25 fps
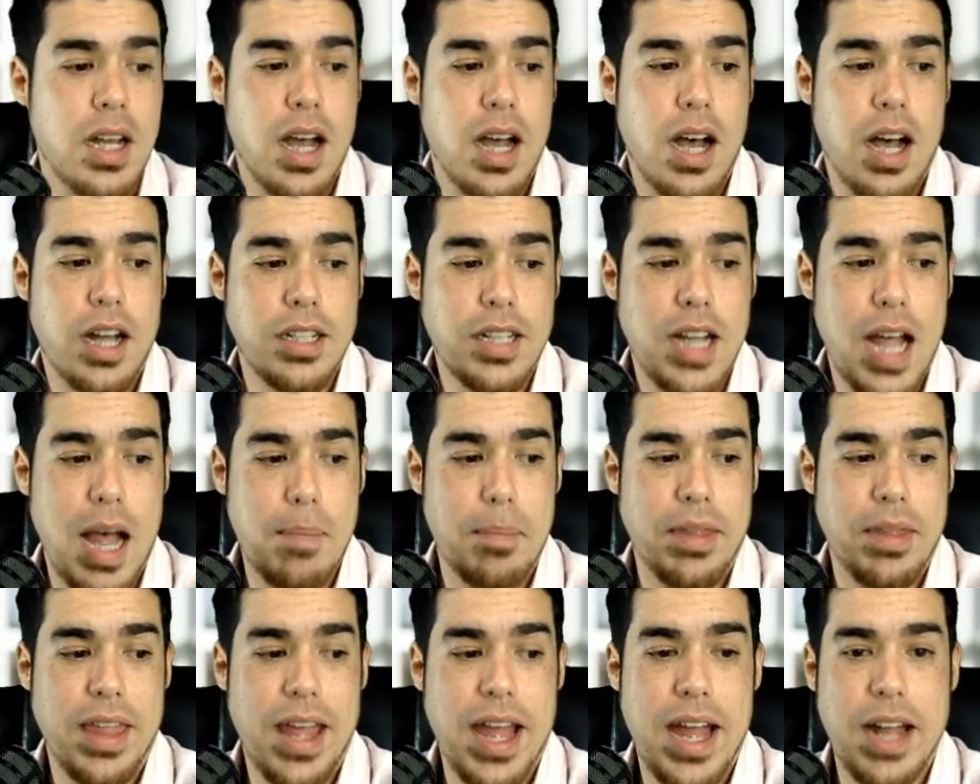On
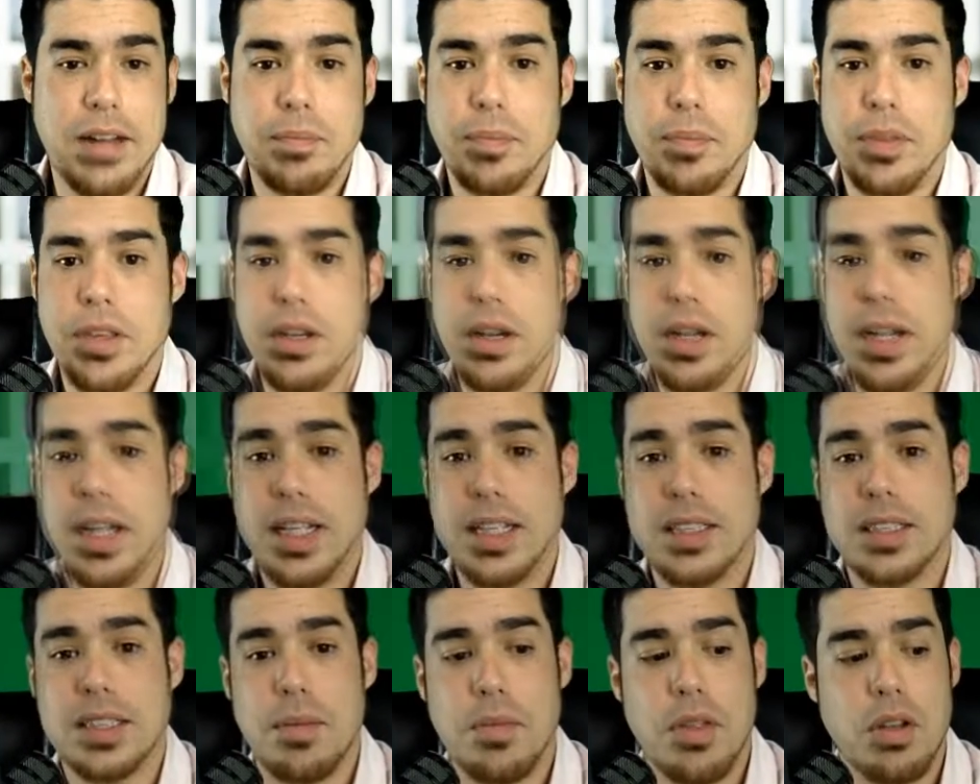top of that, you're going to
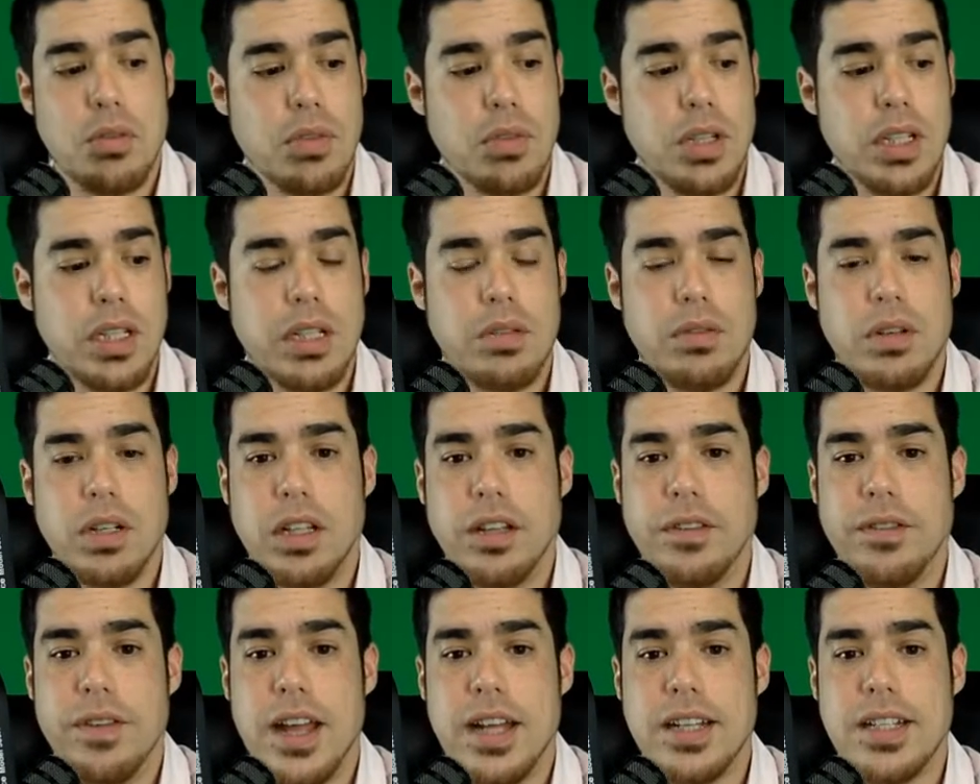get something really,
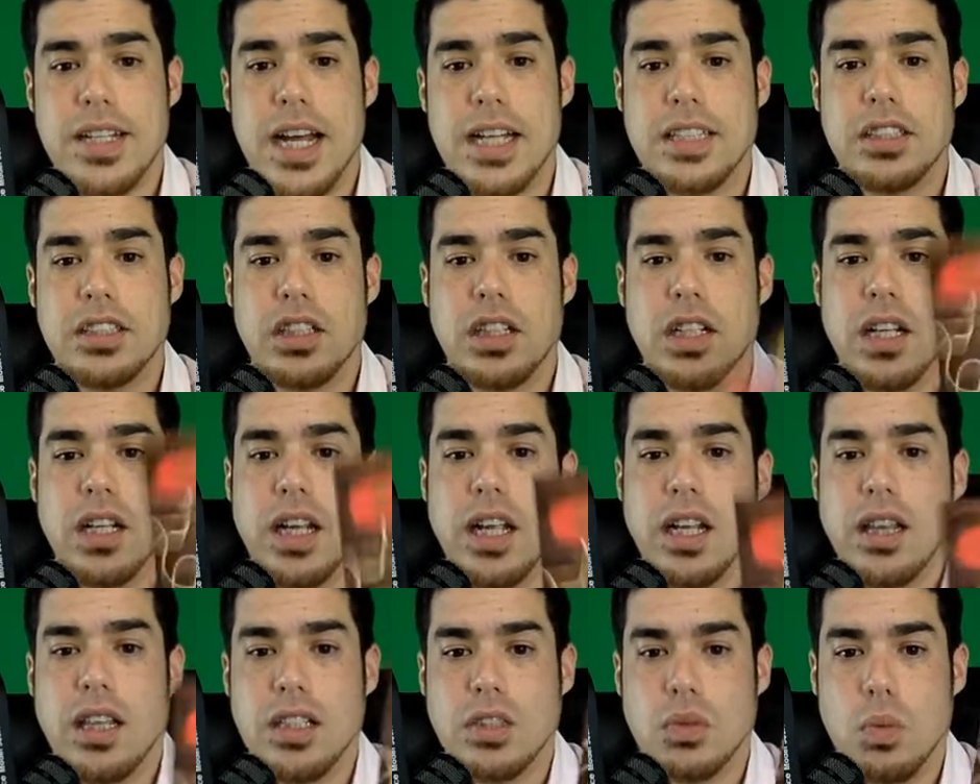really fantastic. You're going
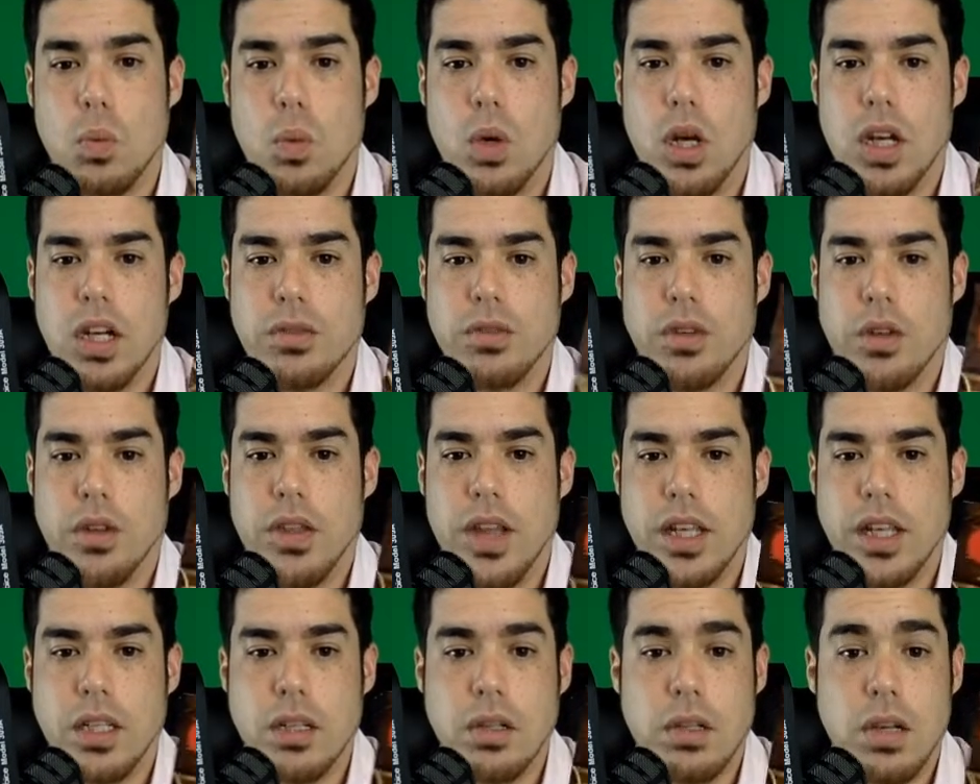to get these wonderful
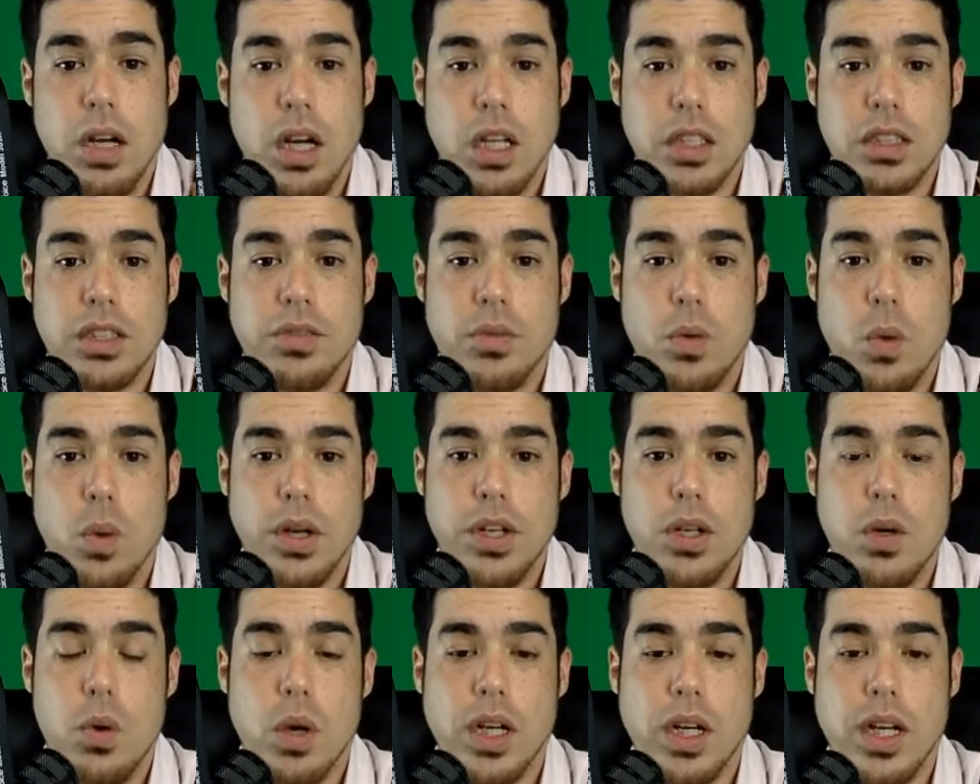thank you cards for
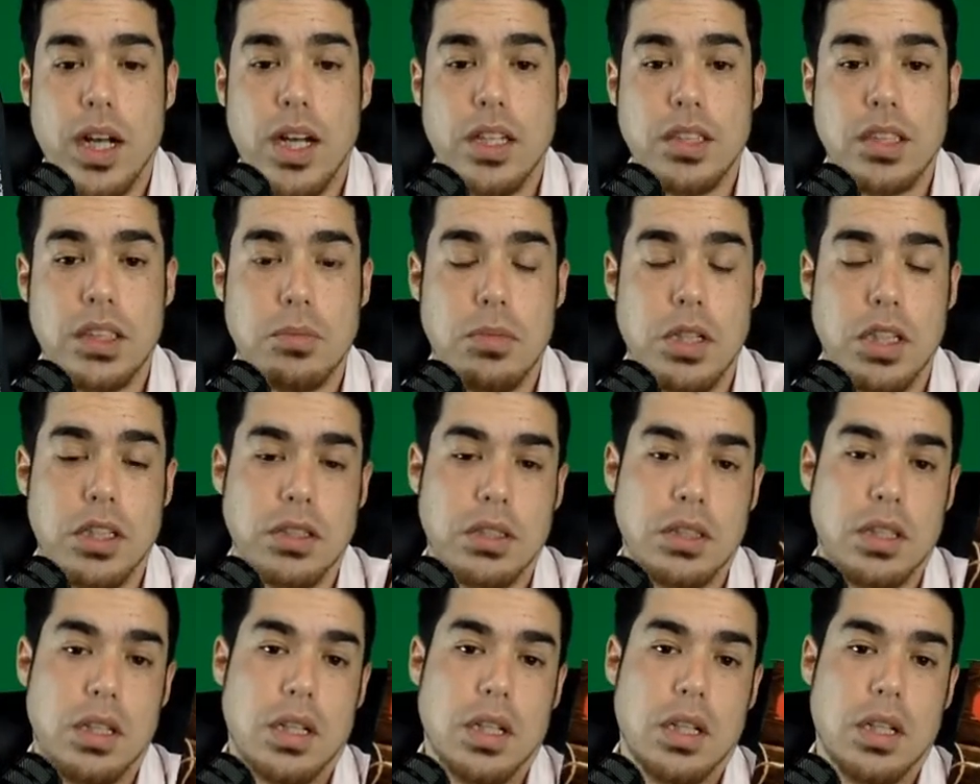your customers.